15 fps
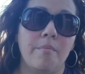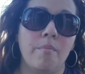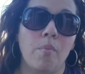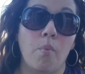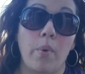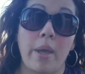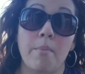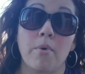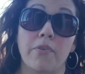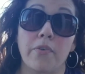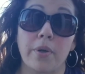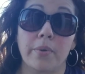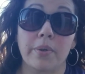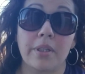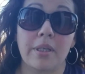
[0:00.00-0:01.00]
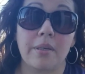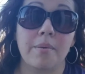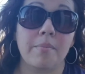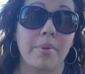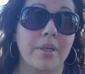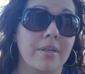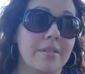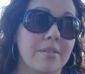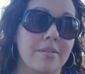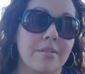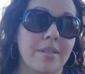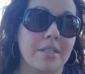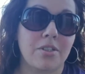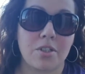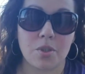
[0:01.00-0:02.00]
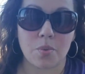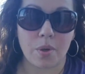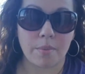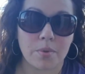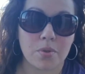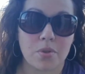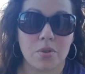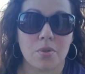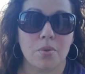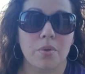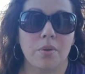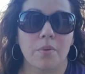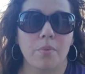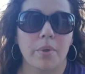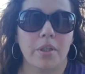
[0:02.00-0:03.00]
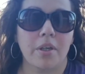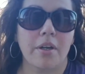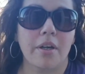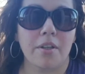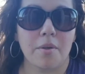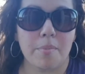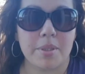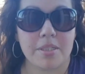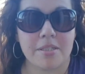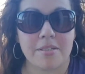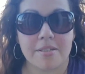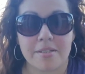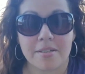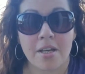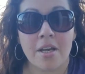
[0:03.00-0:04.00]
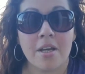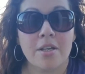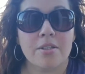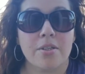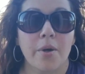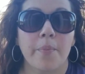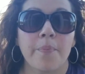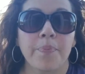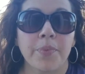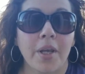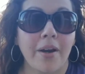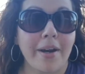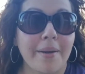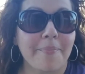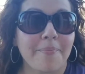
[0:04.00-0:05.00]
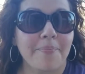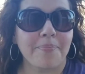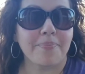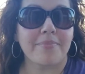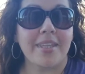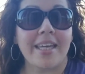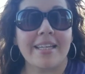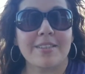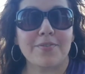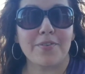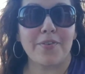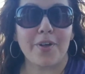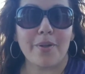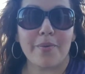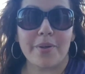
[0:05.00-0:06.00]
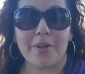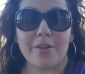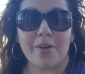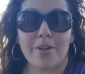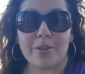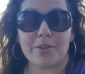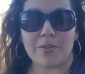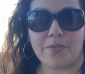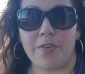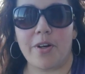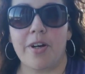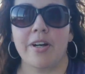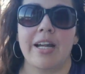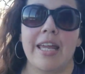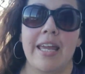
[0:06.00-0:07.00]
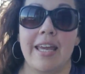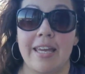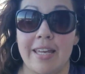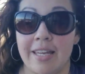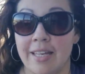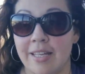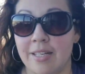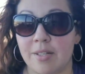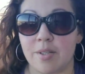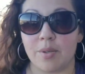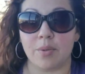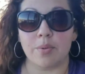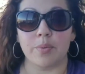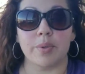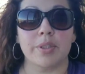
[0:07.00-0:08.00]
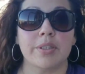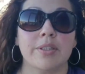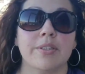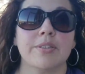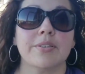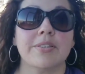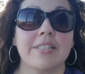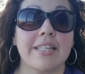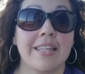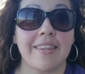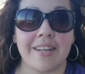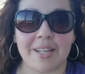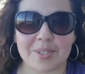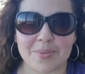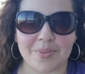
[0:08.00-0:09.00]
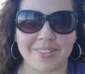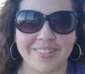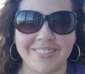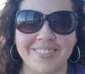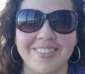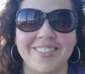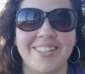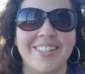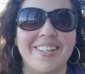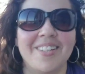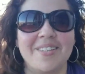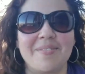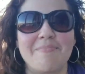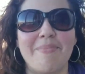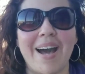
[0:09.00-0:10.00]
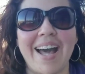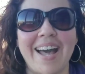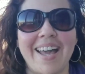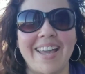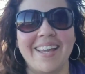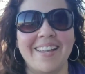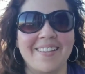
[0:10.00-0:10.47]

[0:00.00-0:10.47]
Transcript: way more frequently, because that's just what I'm used to doing with our other businesses. So, all right, thanks for following along so far, and we'll see you in the next one. Bye.